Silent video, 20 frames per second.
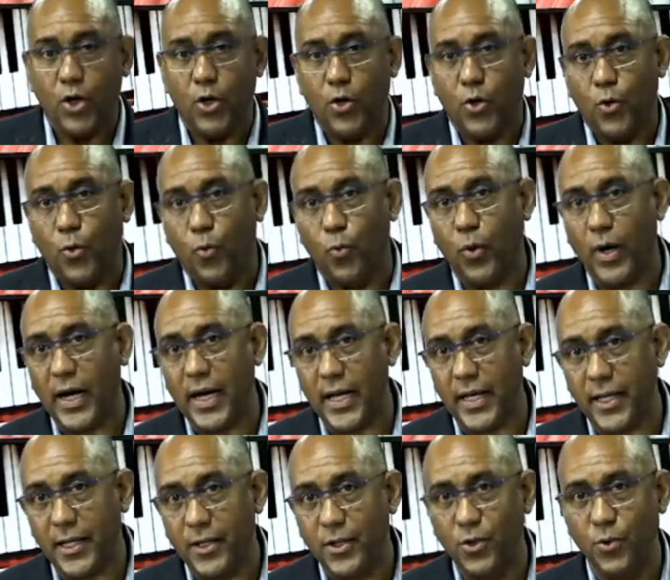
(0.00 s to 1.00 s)
Why
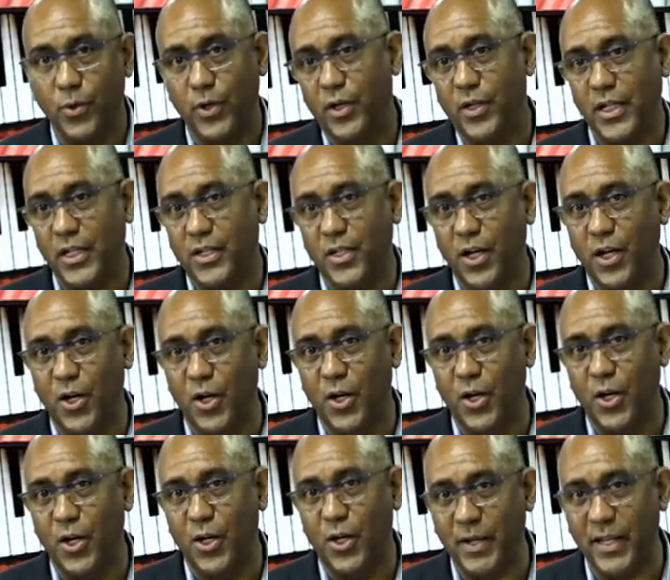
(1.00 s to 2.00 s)
do we need to learn
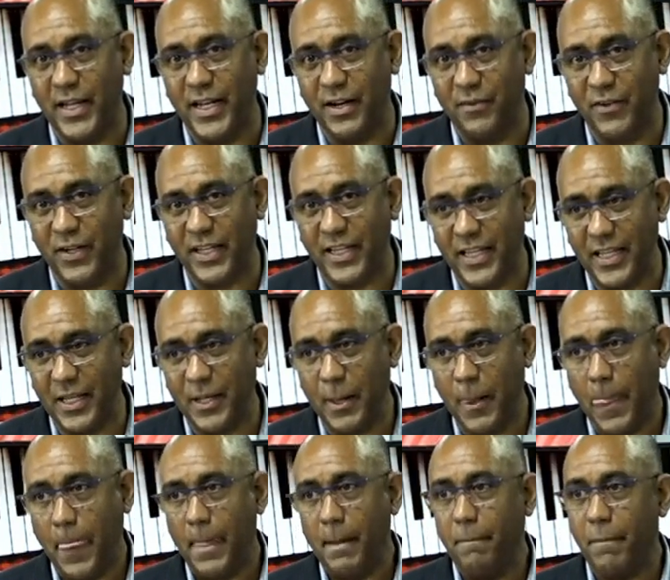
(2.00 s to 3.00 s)
to play in every key?
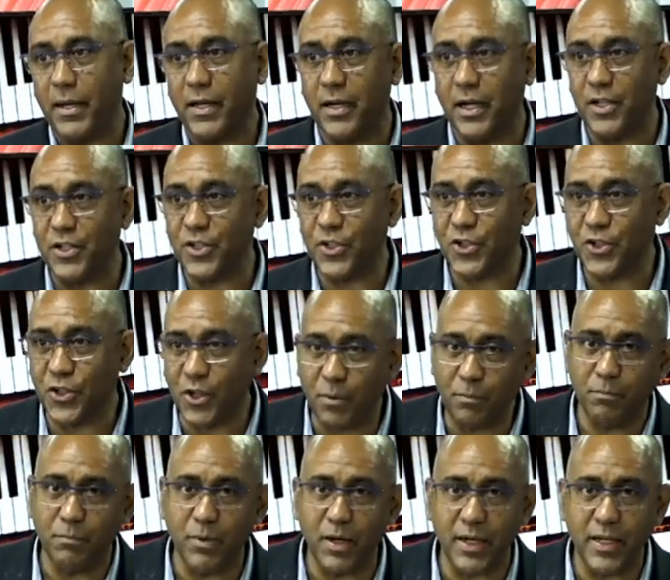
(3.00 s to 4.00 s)
Because
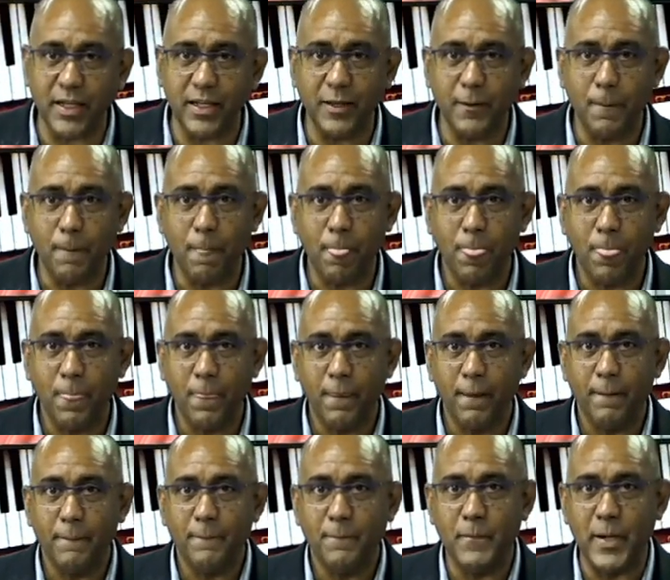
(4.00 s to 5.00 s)
somebody
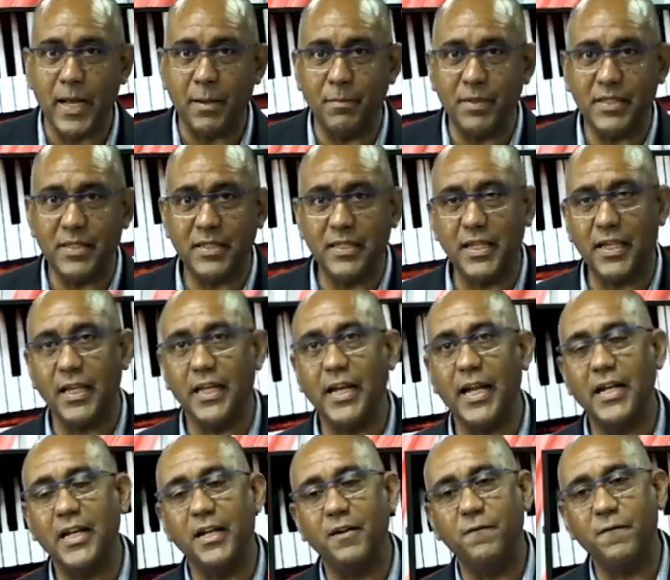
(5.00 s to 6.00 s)
might be singing and
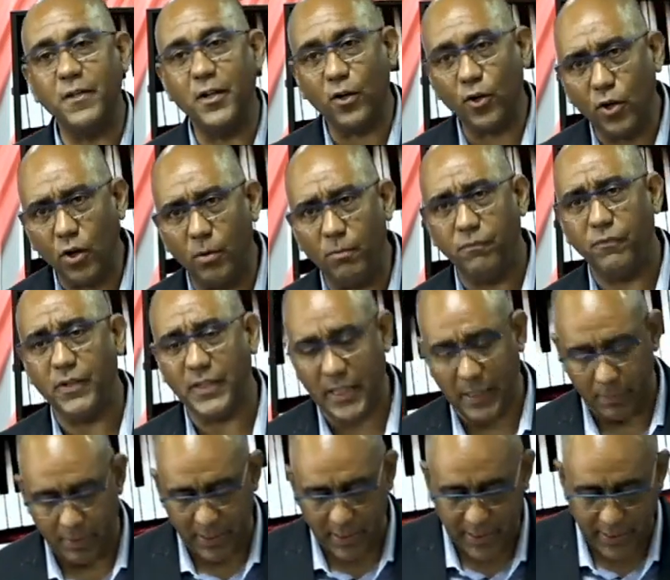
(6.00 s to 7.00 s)
they feel
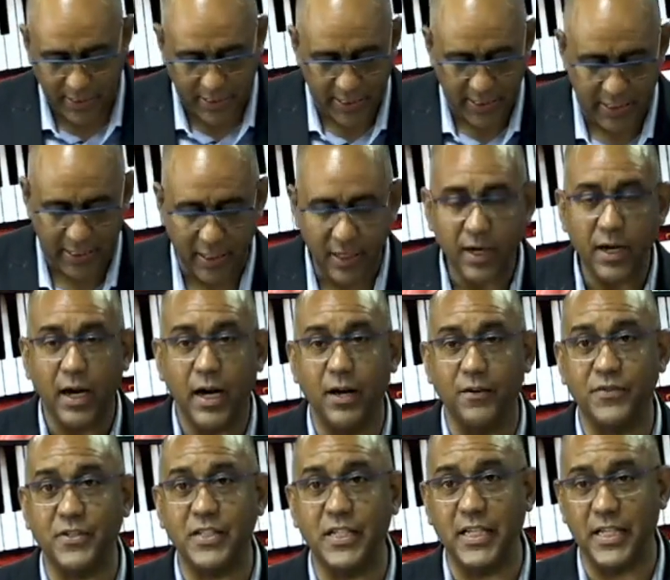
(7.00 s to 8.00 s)
comfortable in the key of
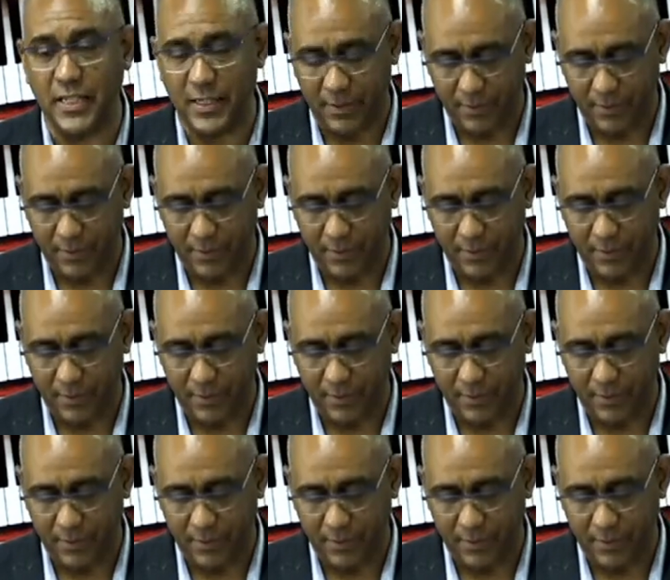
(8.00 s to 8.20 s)
C.